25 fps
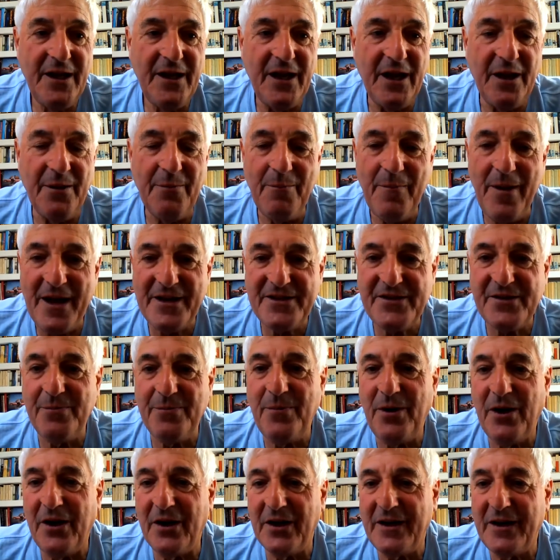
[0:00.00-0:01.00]
a mass
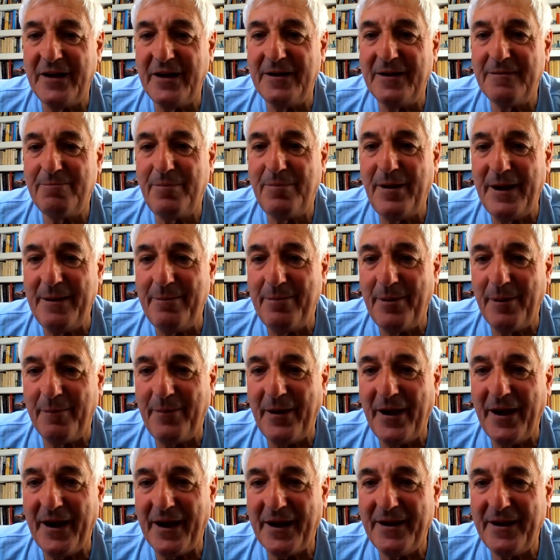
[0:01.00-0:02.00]
market
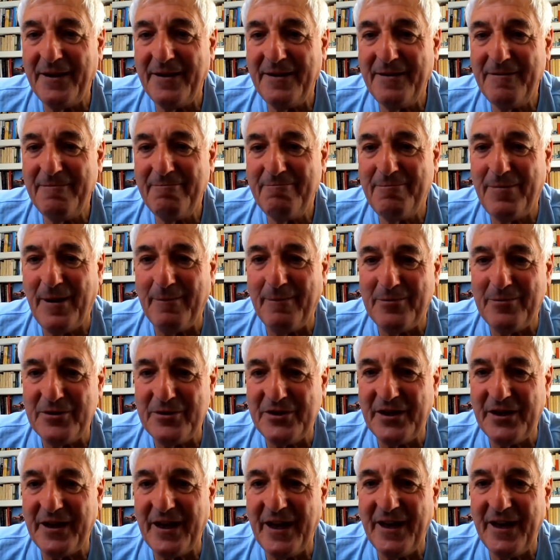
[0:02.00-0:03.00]
paperback
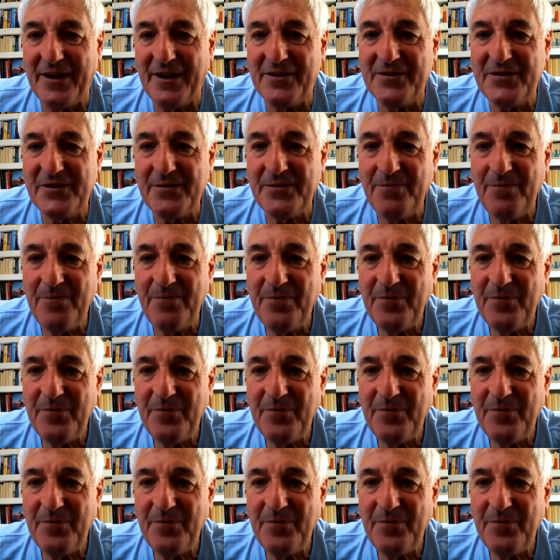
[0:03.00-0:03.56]
publishing house.